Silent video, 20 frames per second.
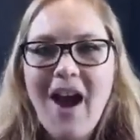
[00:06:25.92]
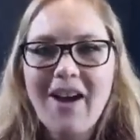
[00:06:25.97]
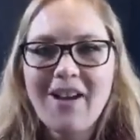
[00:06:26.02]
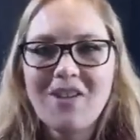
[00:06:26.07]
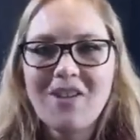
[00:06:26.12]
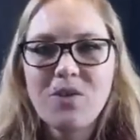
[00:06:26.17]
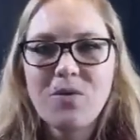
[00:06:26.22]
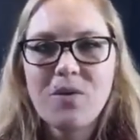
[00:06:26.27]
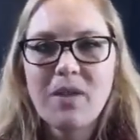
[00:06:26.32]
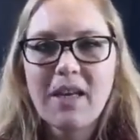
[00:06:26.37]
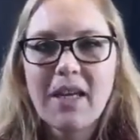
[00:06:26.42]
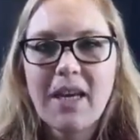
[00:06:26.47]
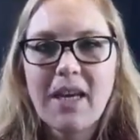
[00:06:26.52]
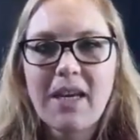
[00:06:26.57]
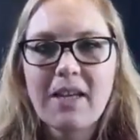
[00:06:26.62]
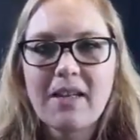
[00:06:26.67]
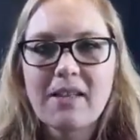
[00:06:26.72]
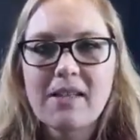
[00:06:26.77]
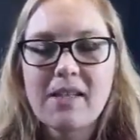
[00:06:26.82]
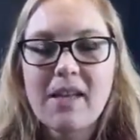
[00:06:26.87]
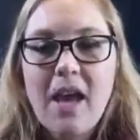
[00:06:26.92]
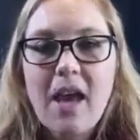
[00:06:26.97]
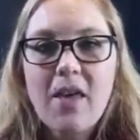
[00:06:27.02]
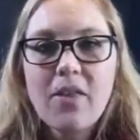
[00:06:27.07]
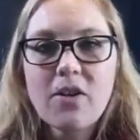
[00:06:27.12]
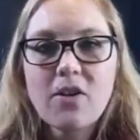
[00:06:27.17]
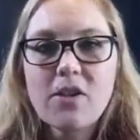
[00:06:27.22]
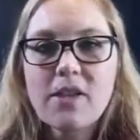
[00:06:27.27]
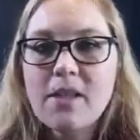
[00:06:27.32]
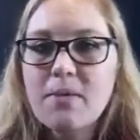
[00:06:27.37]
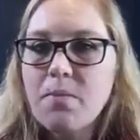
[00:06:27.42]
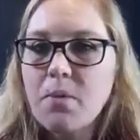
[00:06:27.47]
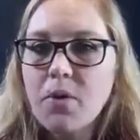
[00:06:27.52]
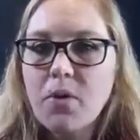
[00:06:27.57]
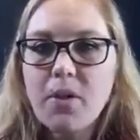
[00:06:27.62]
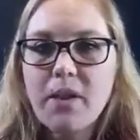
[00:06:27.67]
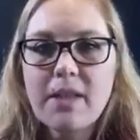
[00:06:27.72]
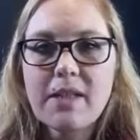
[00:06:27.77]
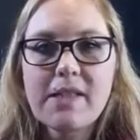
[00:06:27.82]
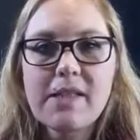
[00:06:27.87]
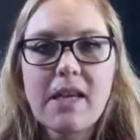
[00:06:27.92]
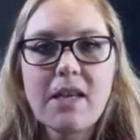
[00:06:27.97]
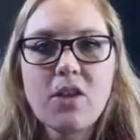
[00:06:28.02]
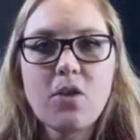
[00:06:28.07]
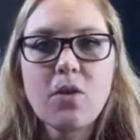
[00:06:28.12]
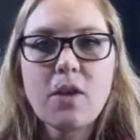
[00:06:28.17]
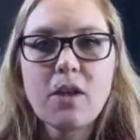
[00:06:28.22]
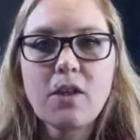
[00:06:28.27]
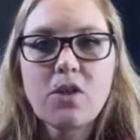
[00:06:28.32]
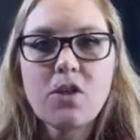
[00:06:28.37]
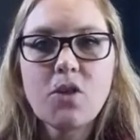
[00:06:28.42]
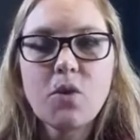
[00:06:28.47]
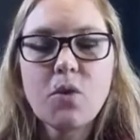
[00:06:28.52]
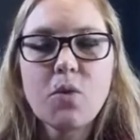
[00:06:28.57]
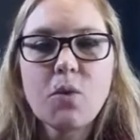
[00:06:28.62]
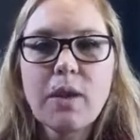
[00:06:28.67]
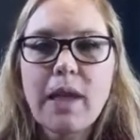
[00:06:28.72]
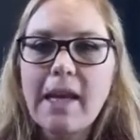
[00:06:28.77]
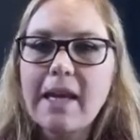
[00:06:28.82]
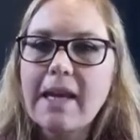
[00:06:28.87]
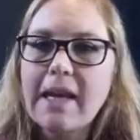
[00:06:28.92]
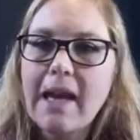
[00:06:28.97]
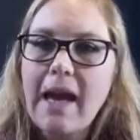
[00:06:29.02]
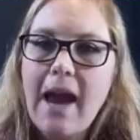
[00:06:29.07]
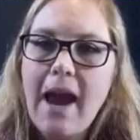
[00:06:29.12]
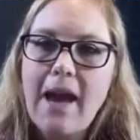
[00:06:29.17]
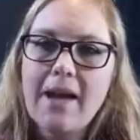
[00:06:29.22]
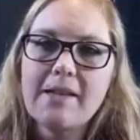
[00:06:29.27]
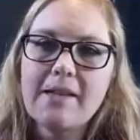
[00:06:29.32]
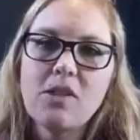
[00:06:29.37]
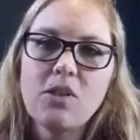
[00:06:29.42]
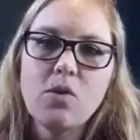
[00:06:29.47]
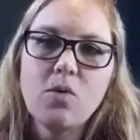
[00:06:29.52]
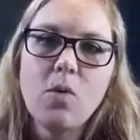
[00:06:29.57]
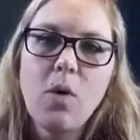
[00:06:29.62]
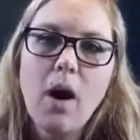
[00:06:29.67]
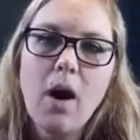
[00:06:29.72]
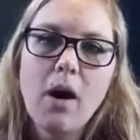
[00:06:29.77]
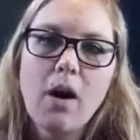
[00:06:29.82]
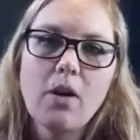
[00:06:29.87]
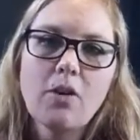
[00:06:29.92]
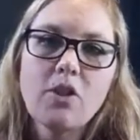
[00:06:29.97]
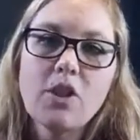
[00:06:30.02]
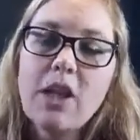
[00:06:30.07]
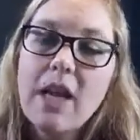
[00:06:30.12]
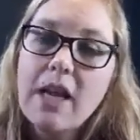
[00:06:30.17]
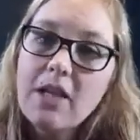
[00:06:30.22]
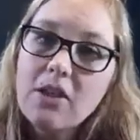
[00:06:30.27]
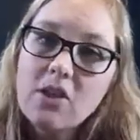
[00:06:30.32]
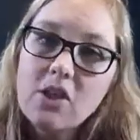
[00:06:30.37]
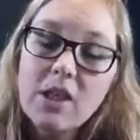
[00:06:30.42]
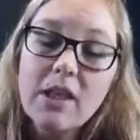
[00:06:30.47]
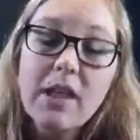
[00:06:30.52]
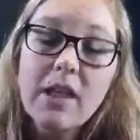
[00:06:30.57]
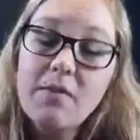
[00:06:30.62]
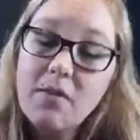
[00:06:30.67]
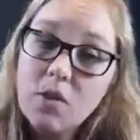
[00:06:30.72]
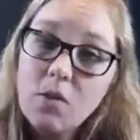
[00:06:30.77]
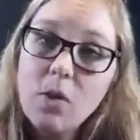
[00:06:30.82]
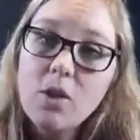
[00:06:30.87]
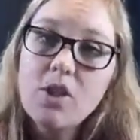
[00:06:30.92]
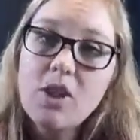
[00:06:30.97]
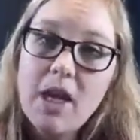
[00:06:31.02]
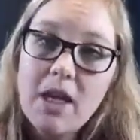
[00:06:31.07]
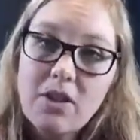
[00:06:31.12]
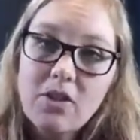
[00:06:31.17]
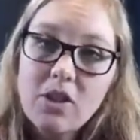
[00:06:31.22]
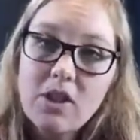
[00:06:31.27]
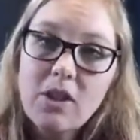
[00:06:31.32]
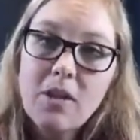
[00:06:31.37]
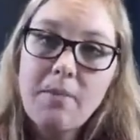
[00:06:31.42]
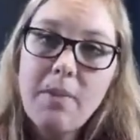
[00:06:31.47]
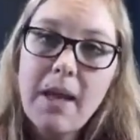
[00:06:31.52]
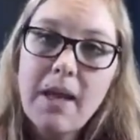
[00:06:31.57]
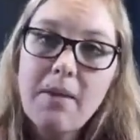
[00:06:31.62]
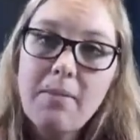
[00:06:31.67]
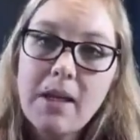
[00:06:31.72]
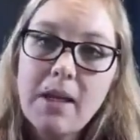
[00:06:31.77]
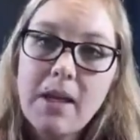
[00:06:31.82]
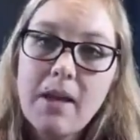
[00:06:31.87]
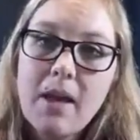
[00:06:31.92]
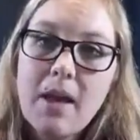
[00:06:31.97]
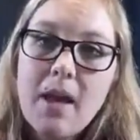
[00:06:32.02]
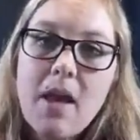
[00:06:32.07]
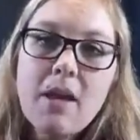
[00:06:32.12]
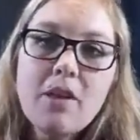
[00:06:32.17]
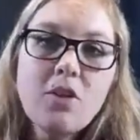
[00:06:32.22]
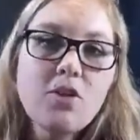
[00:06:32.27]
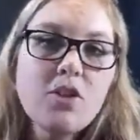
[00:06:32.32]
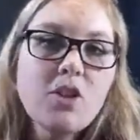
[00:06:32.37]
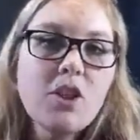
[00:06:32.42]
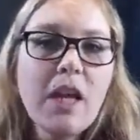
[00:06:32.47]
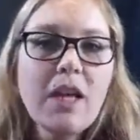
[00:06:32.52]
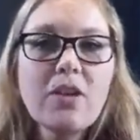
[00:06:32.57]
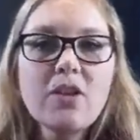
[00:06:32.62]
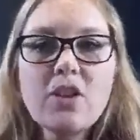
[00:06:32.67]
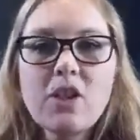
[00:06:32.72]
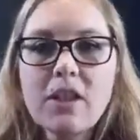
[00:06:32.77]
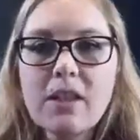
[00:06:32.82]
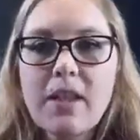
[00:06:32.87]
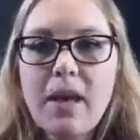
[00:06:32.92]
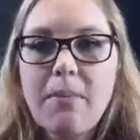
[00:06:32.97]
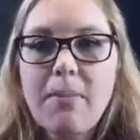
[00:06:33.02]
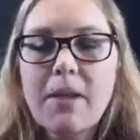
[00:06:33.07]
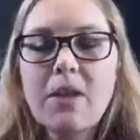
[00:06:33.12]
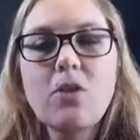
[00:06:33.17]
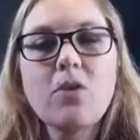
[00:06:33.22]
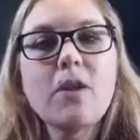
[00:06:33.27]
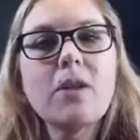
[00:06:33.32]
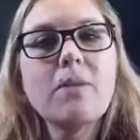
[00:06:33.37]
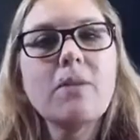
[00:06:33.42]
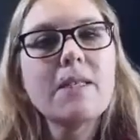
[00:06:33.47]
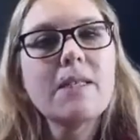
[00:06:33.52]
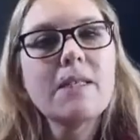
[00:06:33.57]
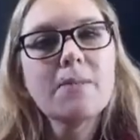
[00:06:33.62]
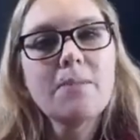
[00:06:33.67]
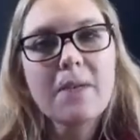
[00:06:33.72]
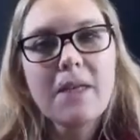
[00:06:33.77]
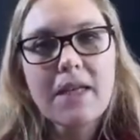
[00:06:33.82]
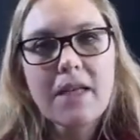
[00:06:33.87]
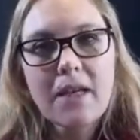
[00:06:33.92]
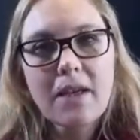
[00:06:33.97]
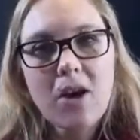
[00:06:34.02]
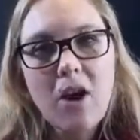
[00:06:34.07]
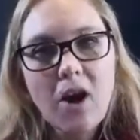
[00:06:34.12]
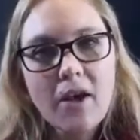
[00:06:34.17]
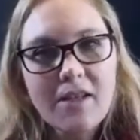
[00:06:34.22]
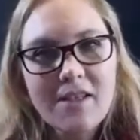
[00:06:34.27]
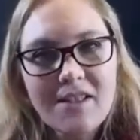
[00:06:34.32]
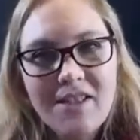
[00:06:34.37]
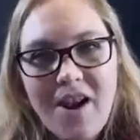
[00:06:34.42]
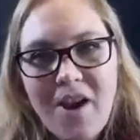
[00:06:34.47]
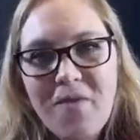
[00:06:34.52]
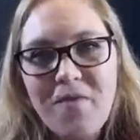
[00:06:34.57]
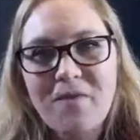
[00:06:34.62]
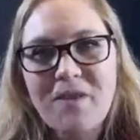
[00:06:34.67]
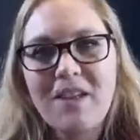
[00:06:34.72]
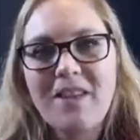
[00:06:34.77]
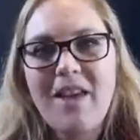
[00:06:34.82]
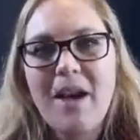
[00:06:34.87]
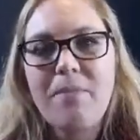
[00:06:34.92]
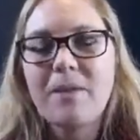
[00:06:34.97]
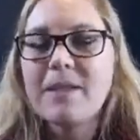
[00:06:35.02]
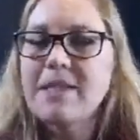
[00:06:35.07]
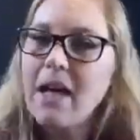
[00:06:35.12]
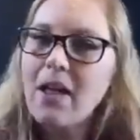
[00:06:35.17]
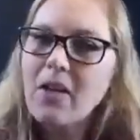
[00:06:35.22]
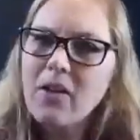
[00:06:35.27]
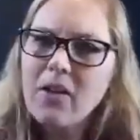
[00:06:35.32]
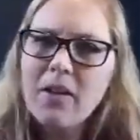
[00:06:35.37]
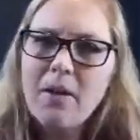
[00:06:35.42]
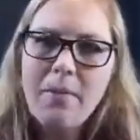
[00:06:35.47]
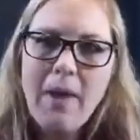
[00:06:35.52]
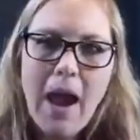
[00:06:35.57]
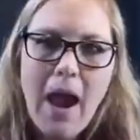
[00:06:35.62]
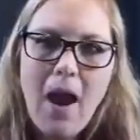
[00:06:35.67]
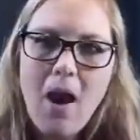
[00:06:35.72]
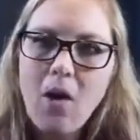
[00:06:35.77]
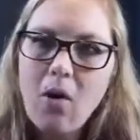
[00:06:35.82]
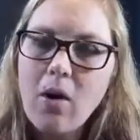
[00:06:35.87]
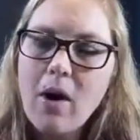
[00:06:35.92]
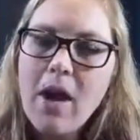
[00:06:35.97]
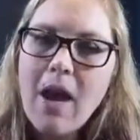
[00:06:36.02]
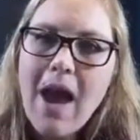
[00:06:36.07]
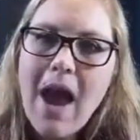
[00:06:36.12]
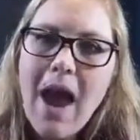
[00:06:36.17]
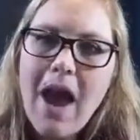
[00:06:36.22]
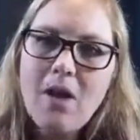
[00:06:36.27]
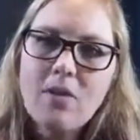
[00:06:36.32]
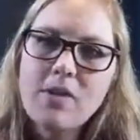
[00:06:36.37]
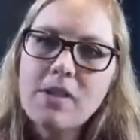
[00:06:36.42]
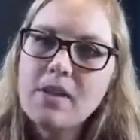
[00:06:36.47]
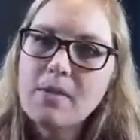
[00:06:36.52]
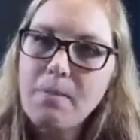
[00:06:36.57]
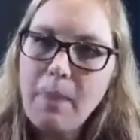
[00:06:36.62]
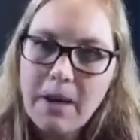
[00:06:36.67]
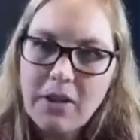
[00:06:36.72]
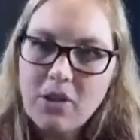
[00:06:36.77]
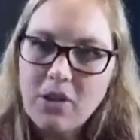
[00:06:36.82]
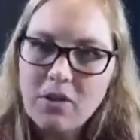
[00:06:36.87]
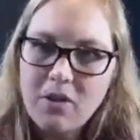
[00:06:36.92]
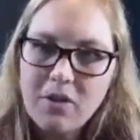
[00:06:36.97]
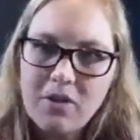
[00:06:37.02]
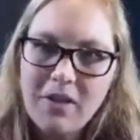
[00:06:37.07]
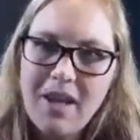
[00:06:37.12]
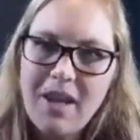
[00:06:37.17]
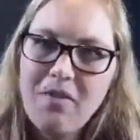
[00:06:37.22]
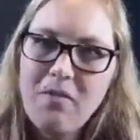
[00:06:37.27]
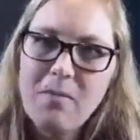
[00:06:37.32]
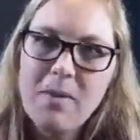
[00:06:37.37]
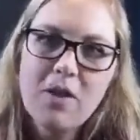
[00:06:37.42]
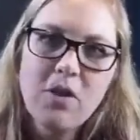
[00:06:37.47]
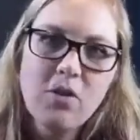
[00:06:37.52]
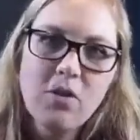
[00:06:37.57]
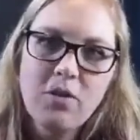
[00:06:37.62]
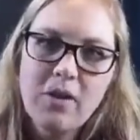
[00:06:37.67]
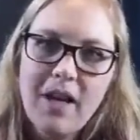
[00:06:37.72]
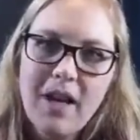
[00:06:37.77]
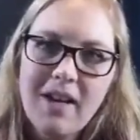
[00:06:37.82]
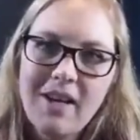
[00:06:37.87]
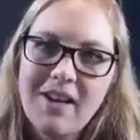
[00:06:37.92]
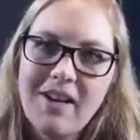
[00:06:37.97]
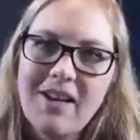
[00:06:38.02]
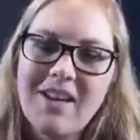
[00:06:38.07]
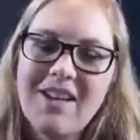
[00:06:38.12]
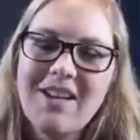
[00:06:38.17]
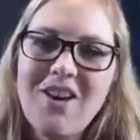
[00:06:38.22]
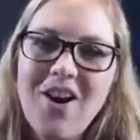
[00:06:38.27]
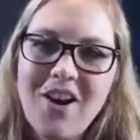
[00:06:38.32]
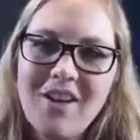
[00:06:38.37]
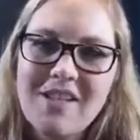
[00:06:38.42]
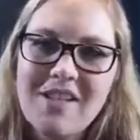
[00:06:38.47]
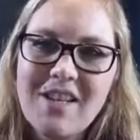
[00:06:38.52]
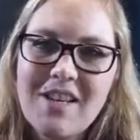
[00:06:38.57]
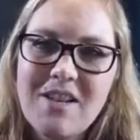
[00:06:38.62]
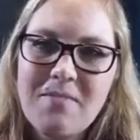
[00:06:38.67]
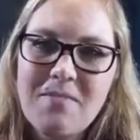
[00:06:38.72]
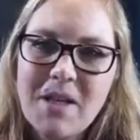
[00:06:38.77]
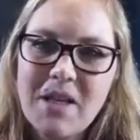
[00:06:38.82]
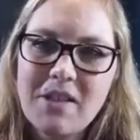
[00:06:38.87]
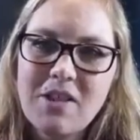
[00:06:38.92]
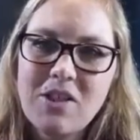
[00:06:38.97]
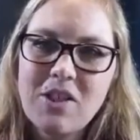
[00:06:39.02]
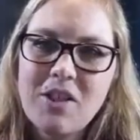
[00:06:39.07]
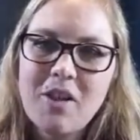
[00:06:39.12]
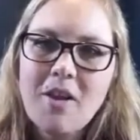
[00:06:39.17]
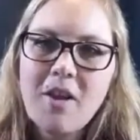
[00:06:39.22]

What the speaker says: to the kids. There's simple things that you can do, like as you are changing. If you are changing a baby, you're changing them, and you can be speaking God's love to them and telling them how special they've been created in God's image.